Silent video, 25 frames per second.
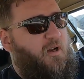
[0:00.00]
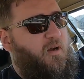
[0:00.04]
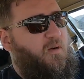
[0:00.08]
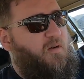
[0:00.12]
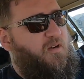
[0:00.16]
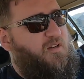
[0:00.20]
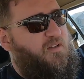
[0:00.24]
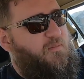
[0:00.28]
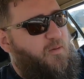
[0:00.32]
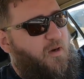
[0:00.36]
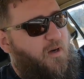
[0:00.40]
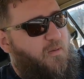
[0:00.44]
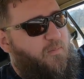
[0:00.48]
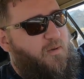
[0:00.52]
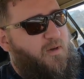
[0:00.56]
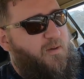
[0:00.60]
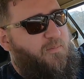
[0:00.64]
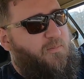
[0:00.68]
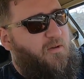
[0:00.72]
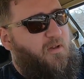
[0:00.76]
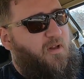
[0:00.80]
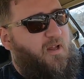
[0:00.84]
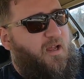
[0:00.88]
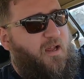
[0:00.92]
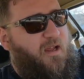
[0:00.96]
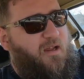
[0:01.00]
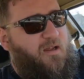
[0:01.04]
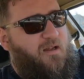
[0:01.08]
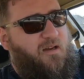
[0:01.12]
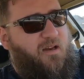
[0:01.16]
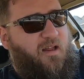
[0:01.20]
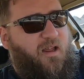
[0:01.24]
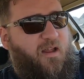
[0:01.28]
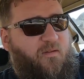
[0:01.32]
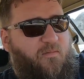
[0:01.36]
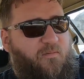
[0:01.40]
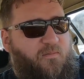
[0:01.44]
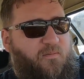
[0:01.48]
We're smart people. I
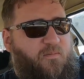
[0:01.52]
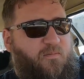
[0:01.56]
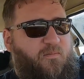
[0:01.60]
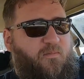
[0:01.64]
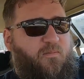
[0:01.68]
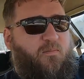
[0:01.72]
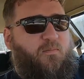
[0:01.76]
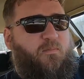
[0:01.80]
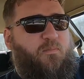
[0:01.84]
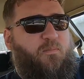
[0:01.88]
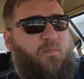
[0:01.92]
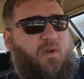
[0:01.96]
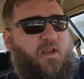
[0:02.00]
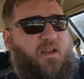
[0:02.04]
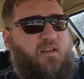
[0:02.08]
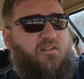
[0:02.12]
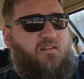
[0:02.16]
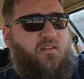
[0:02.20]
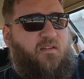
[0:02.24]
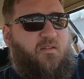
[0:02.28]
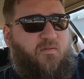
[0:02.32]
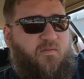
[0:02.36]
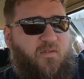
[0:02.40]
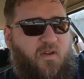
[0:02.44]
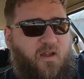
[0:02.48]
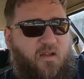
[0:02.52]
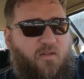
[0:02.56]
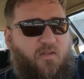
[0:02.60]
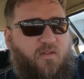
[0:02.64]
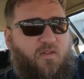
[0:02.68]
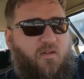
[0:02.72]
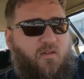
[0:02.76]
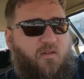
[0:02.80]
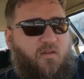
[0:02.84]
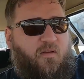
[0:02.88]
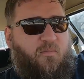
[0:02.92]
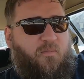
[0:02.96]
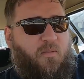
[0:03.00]
have basic
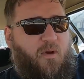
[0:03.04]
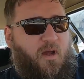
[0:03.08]
faith in the